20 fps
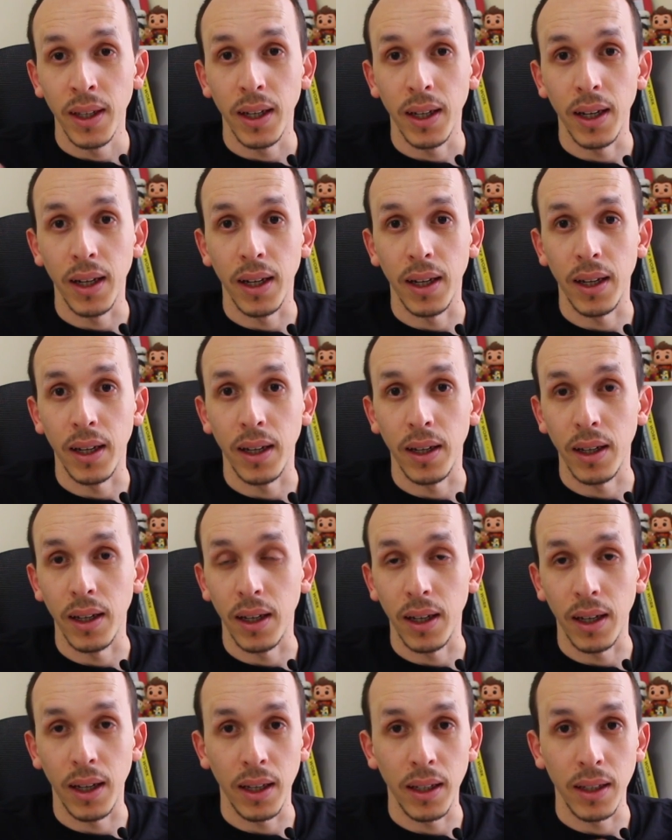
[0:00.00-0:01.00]

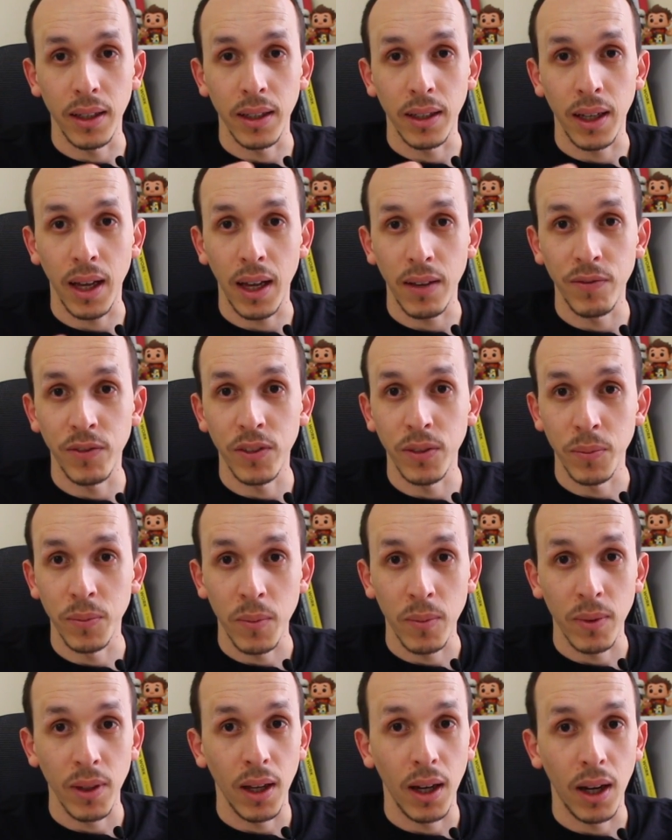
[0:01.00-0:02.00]
I have
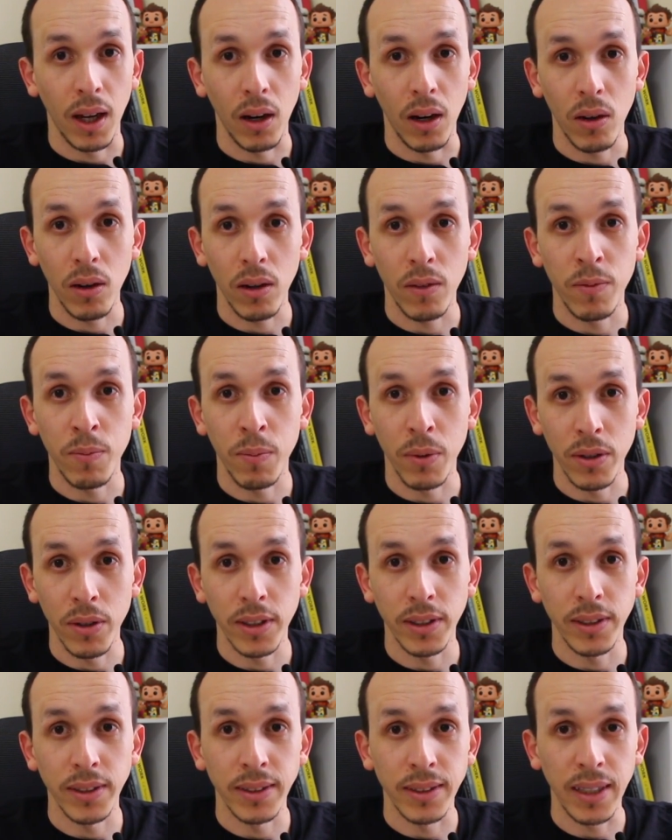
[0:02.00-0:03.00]
a lot of
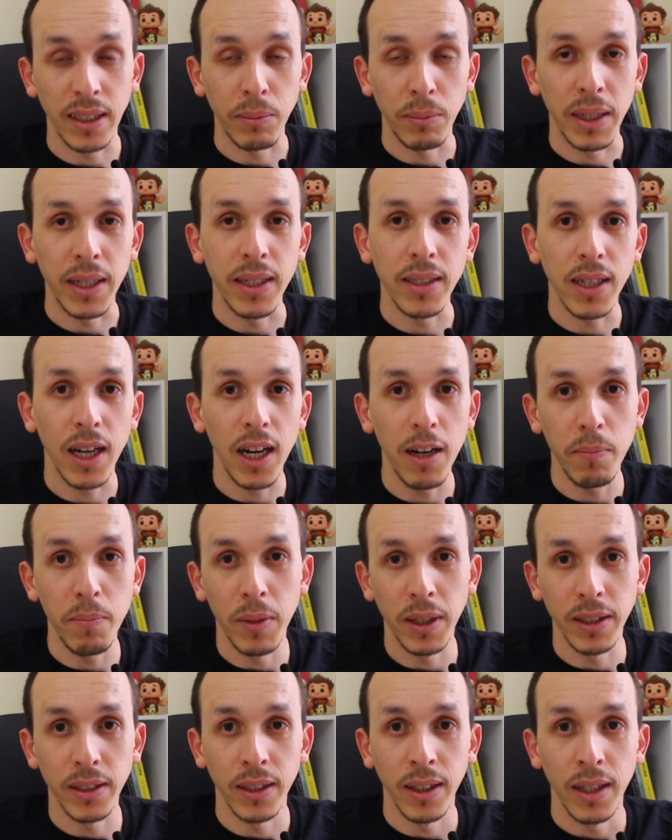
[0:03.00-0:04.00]
projects inside my GitHub,
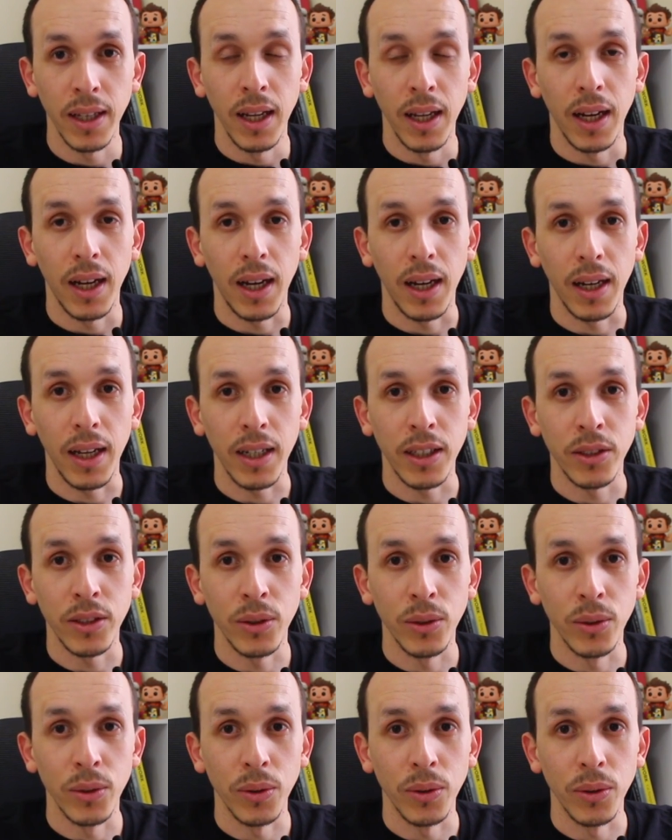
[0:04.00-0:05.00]
but I like
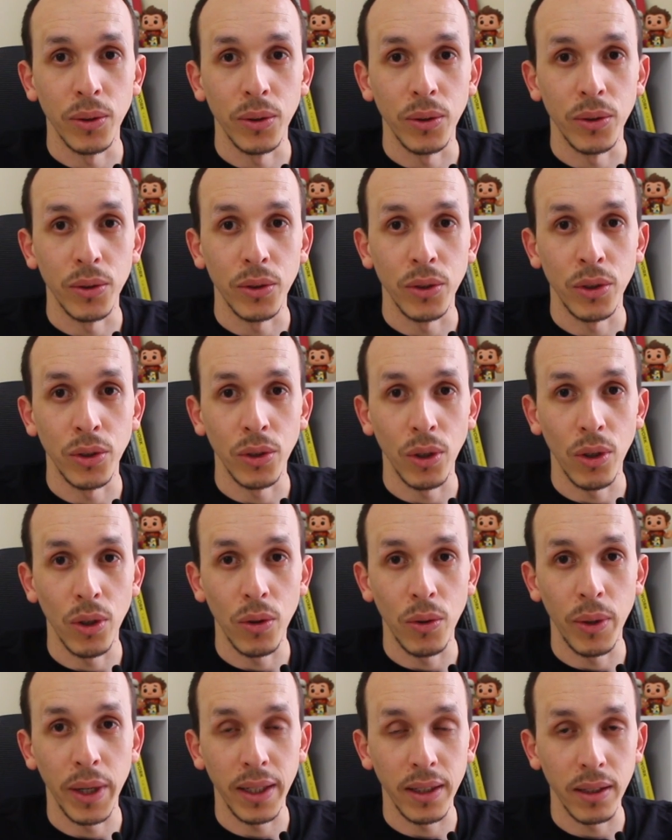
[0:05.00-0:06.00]
to
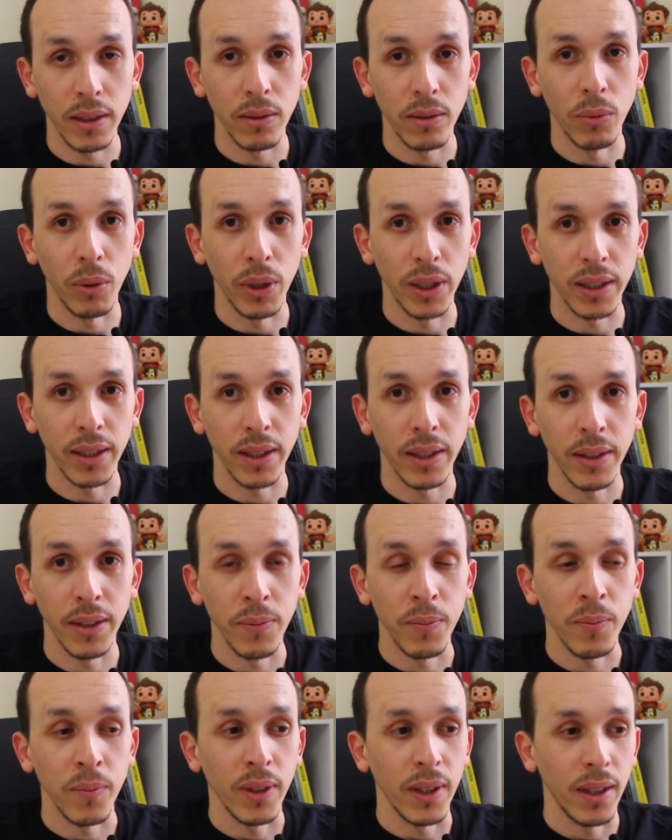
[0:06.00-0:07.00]
show and work
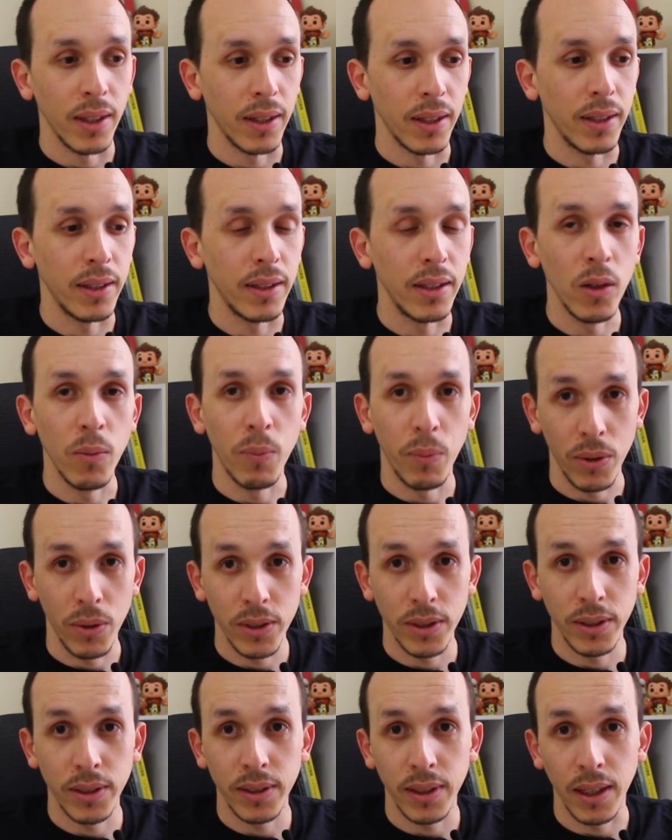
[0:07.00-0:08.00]
in new
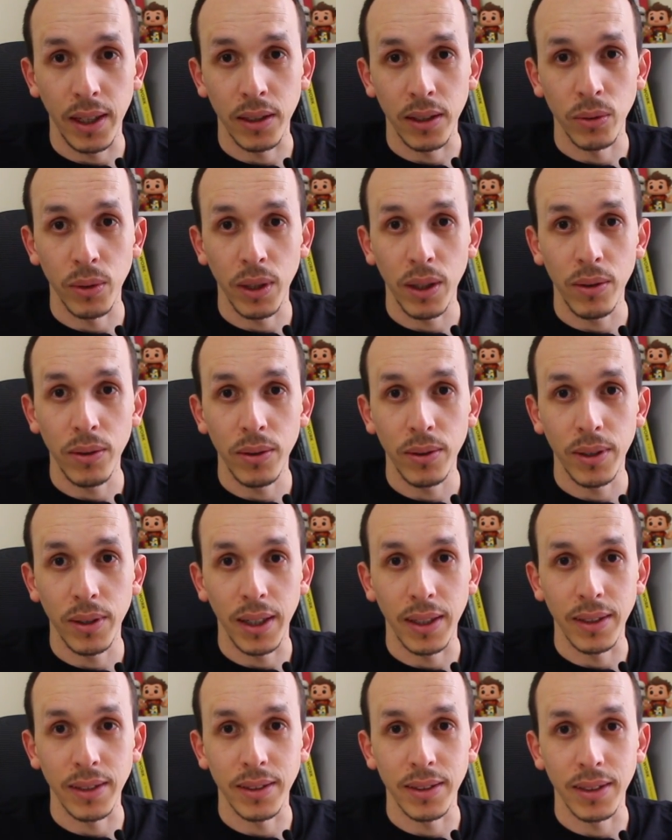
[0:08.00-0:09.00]
projects as well
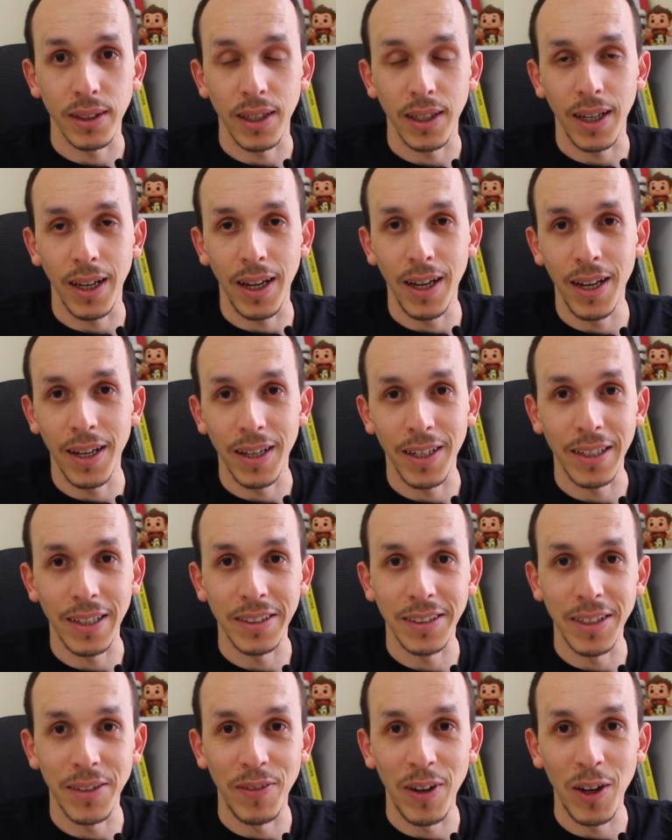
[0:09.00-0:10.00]
as
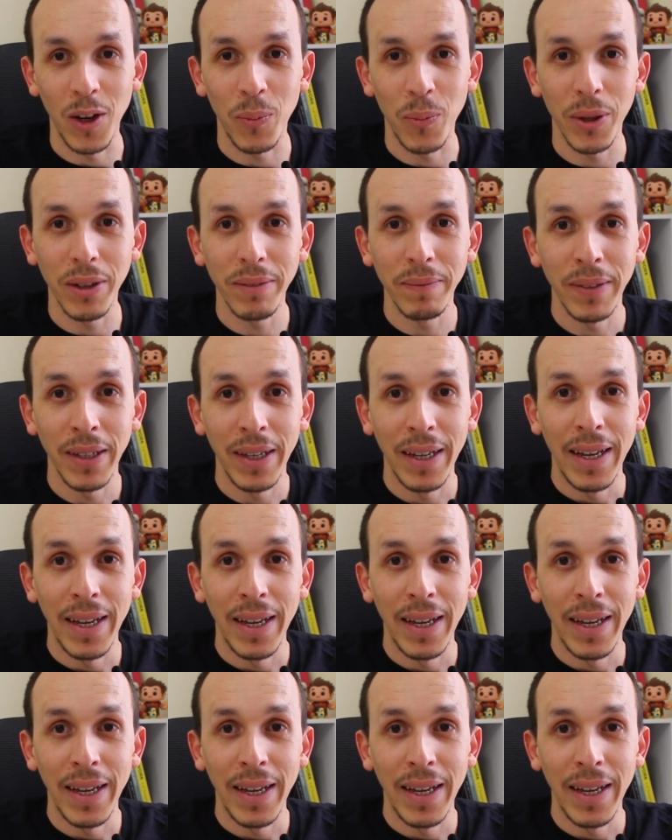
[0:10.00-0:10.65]
developer.